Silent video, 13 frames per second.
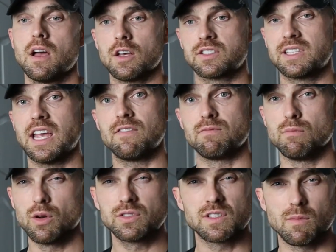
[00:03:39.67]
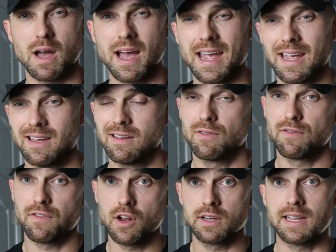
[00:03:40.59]
I'll save most of my
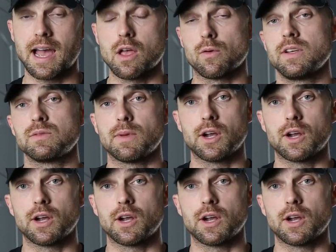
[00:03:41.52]
fun calories,